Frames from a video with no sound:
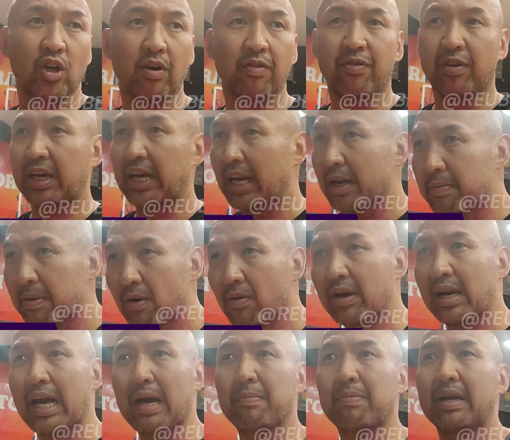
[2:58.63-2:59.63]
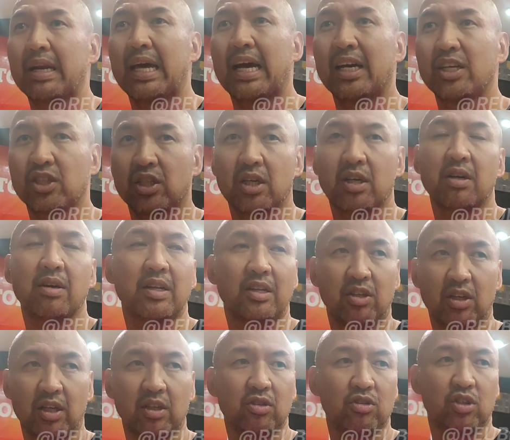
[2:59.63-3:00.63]
Forget about what happened last year,
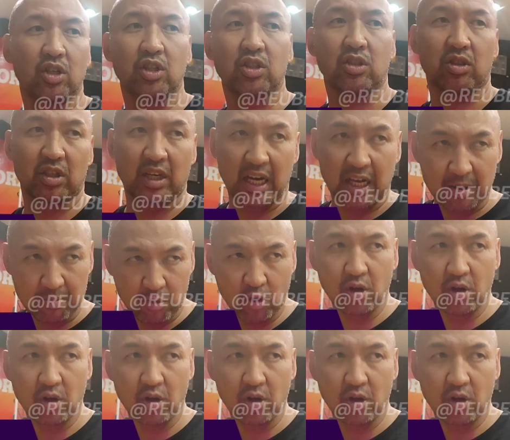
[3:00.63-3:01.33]
and just kind of